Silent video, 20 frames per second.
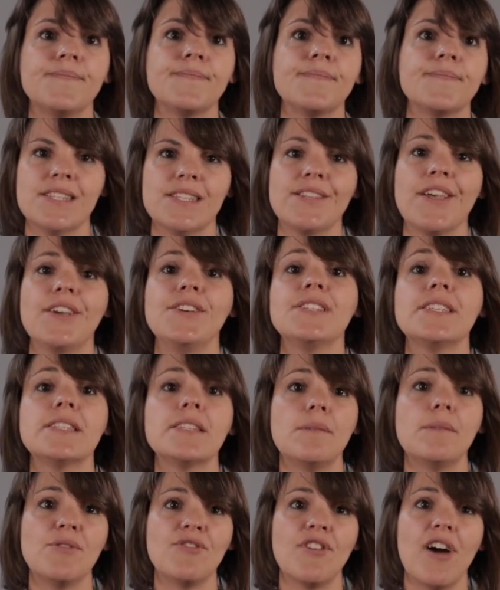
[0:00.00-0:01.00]
So to
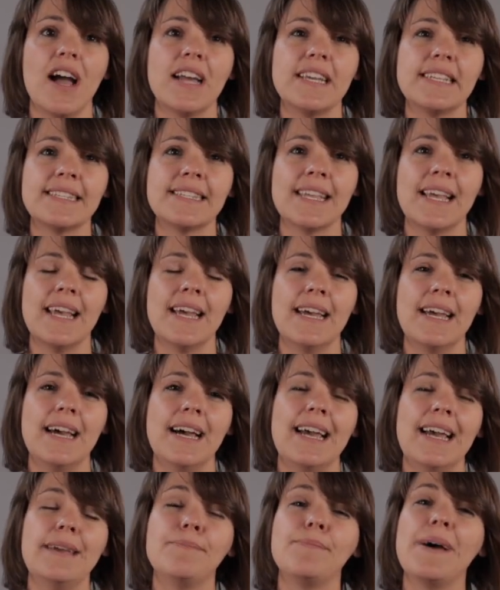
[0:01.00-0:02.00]
summarise,
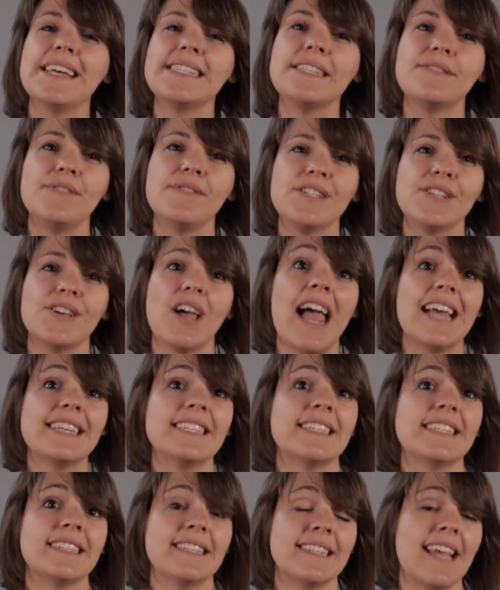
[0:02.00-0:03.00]
impacted fetal head
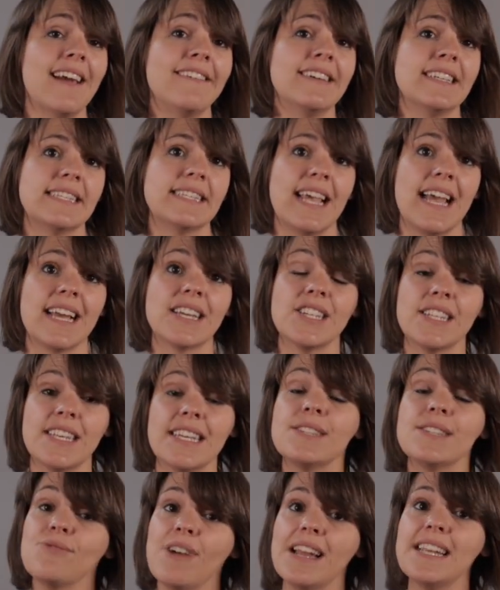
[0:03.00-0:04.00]
at caesarean section
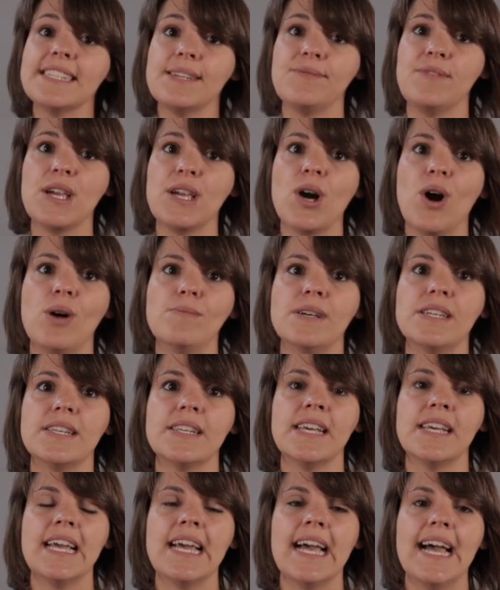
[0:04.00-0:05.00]
is relatively
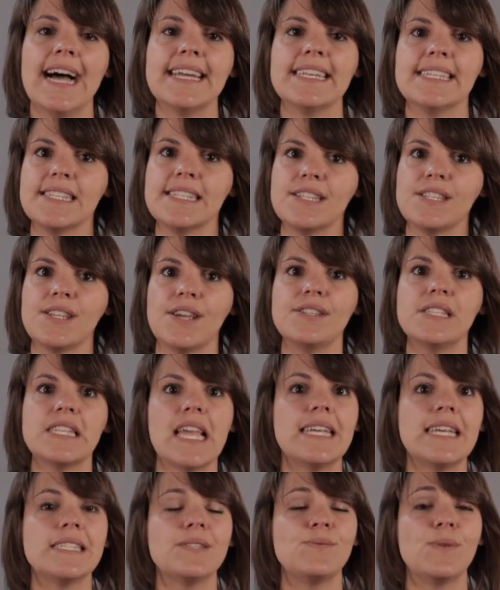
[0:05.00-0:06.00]
common, and it's
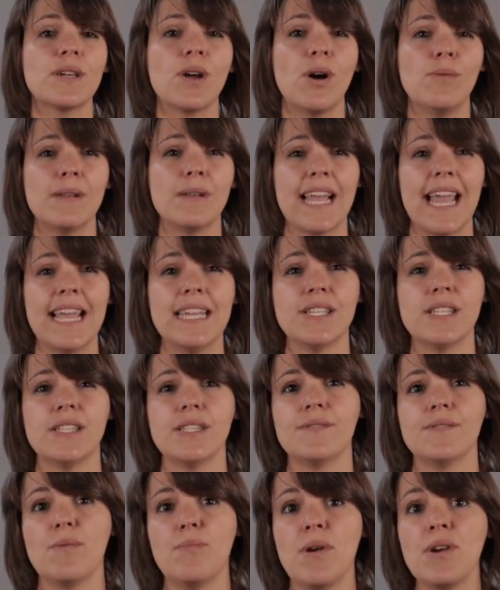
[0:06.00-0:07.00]
associated with
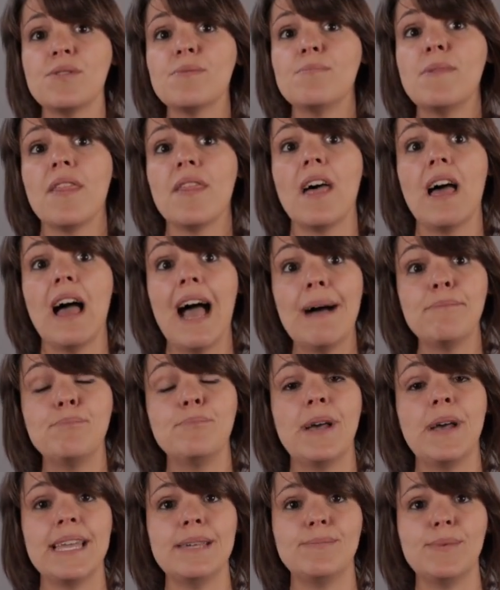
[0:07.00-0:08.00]
complications for both mother
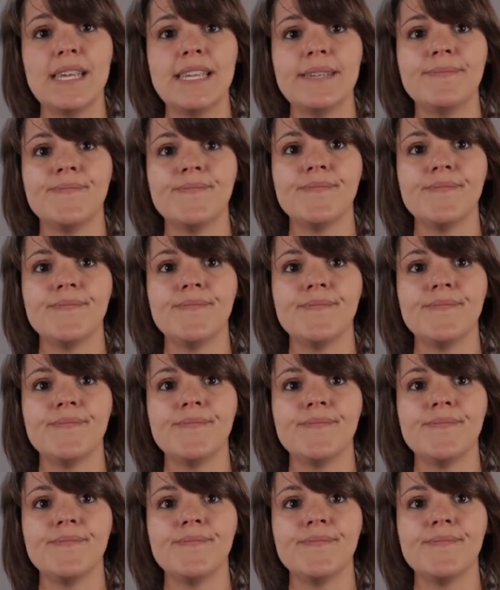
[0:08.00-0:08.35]
and baby.